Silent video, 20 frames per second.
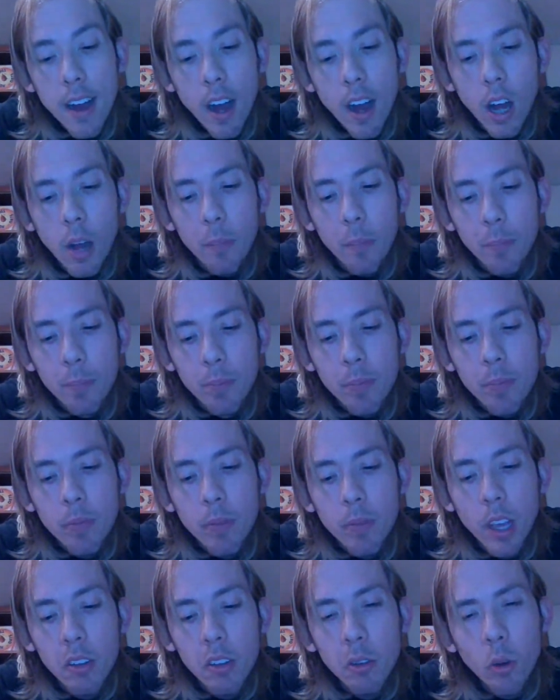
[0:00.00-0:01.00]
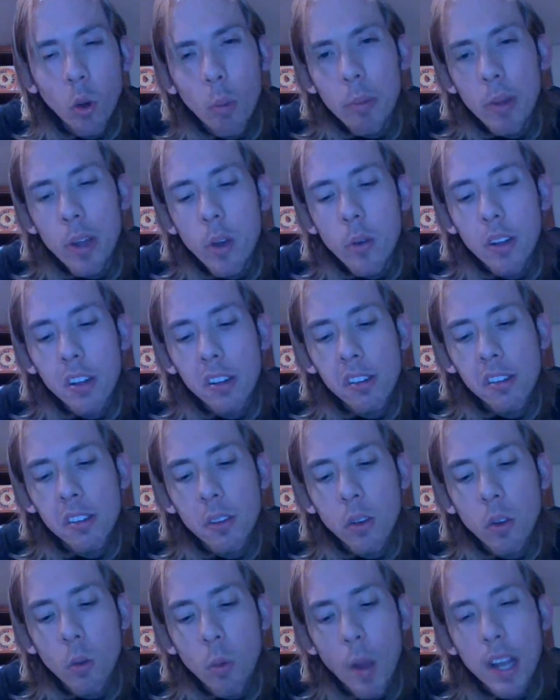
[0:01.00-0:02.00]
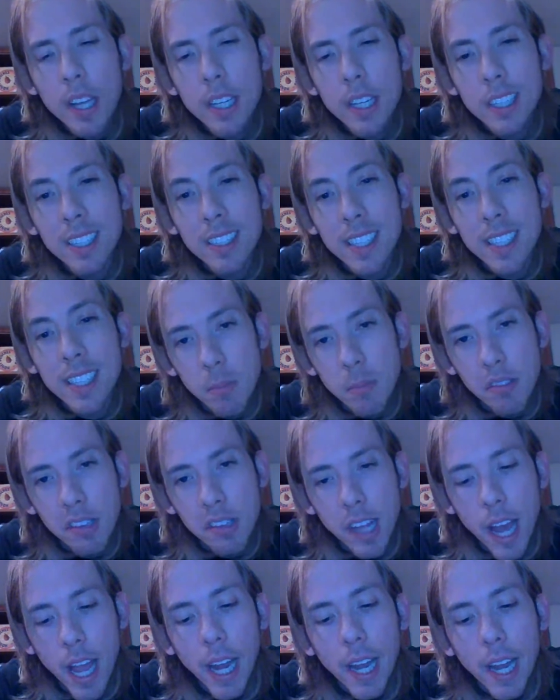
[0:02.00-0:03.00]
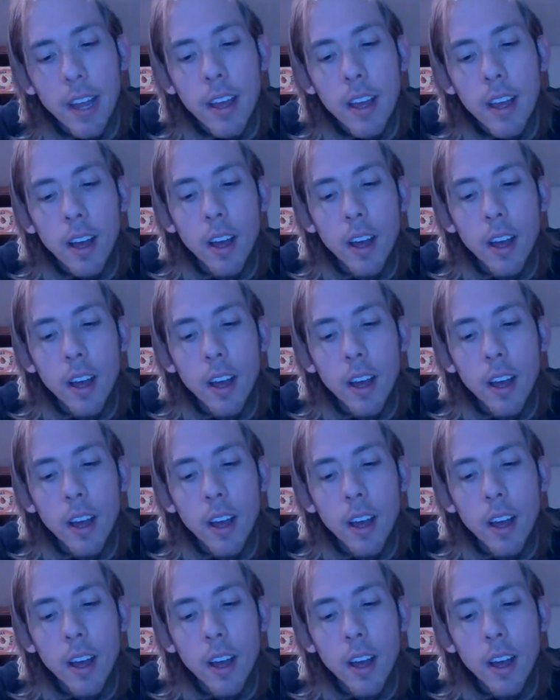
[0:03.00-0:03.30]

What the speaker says: and Scorpio is quite a deep sign.